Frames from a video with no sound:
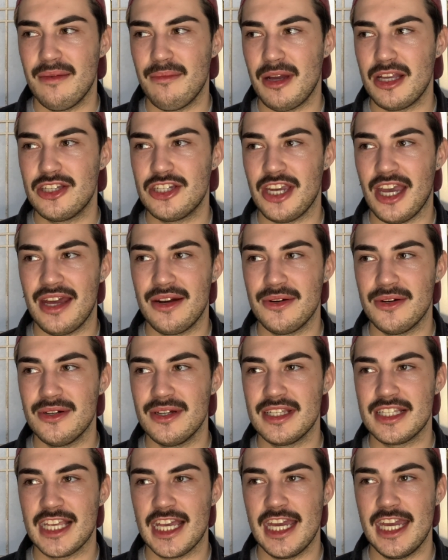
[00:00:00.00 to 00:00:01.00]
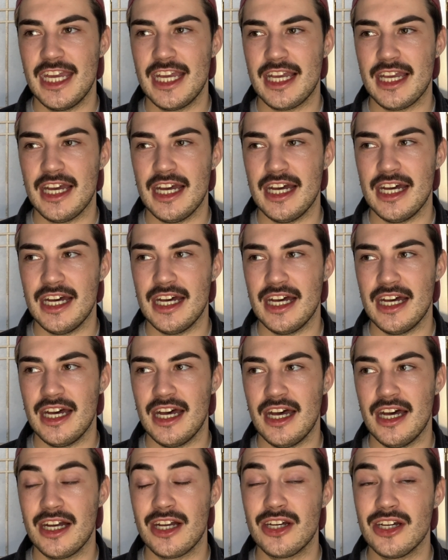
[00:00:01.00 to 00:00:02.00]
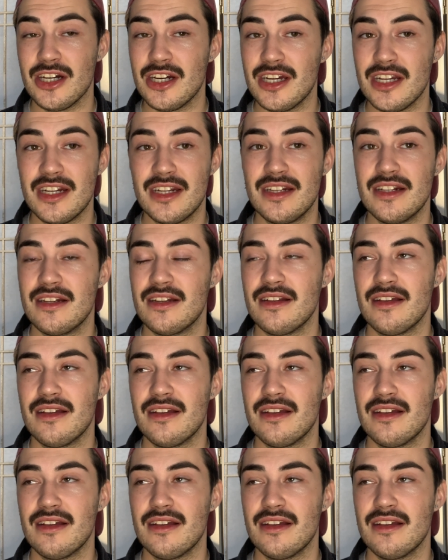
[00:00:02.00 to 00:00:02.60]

My channel is, like, a good,